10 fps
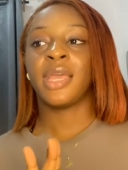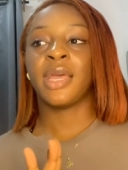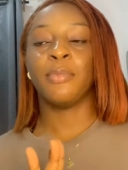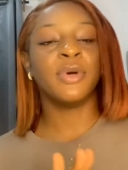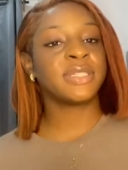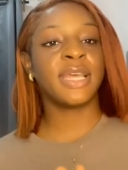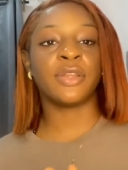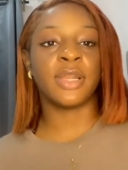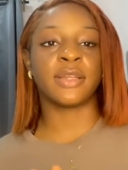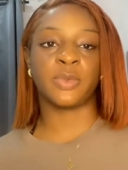Mostly I don't
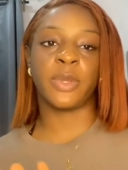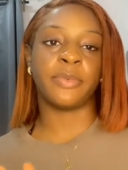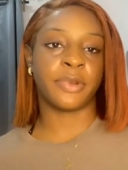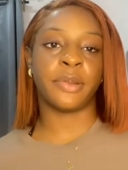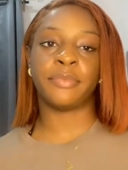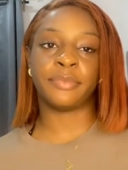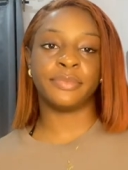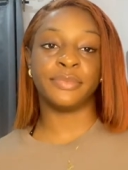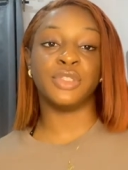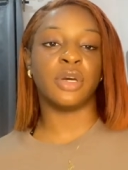like to wear bra.
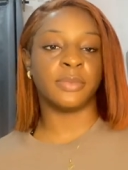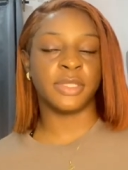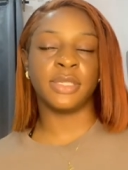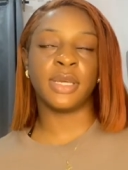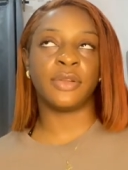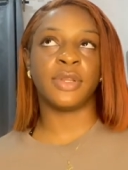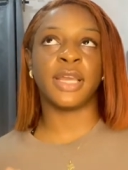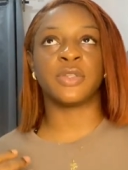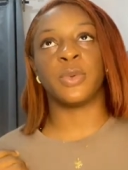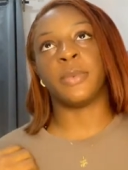Normally I don't like
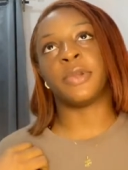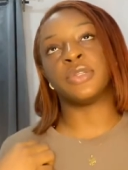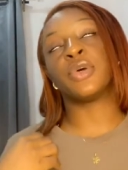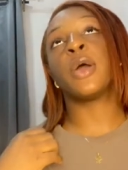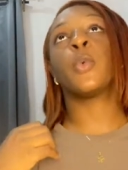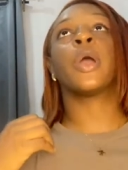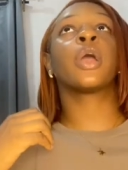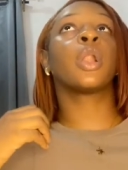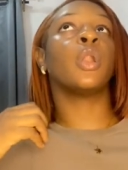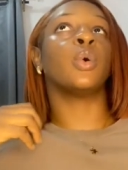to wear bra, so I wear
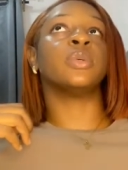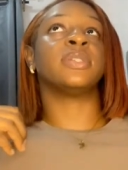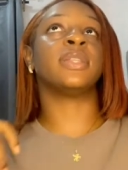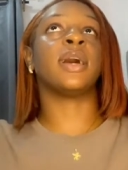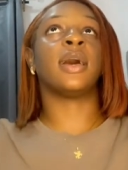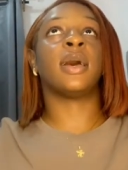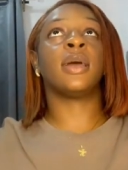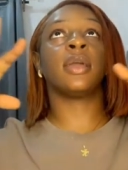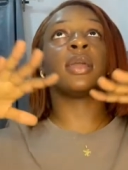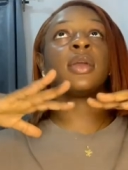clothes that
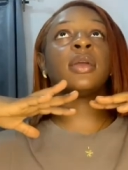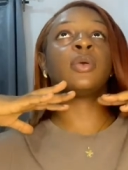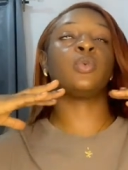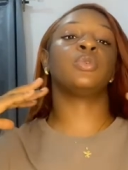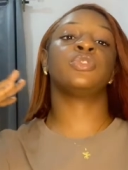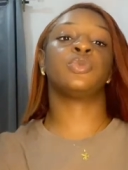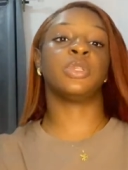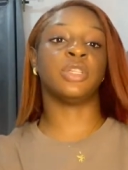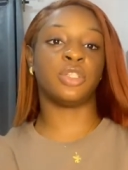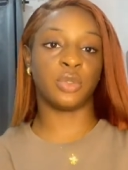won't
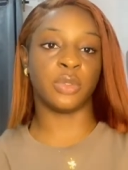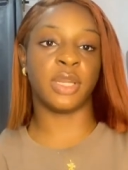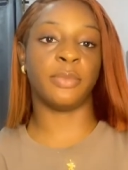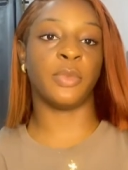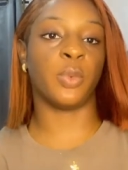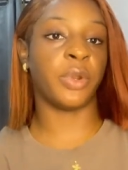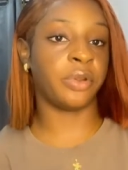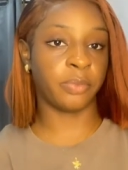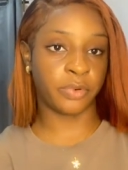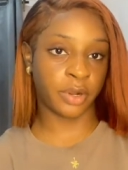really show that I'm not
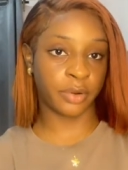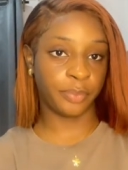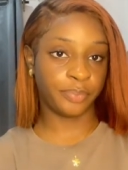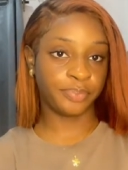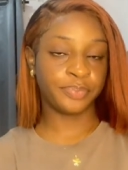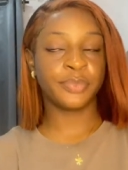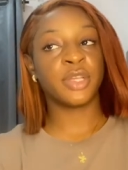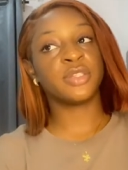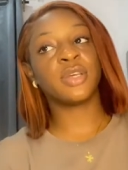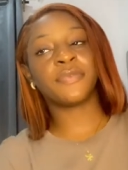wearing bra.
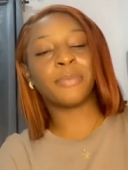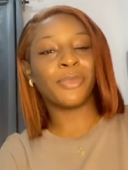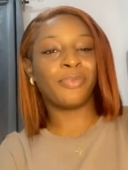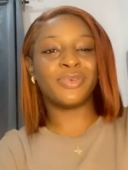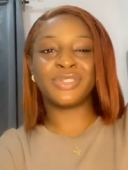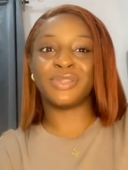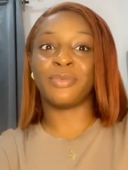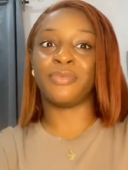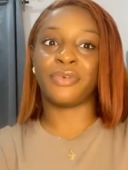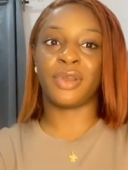So if I'm not putting
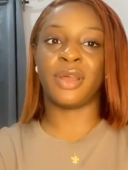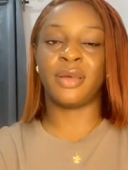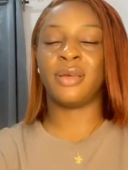on bra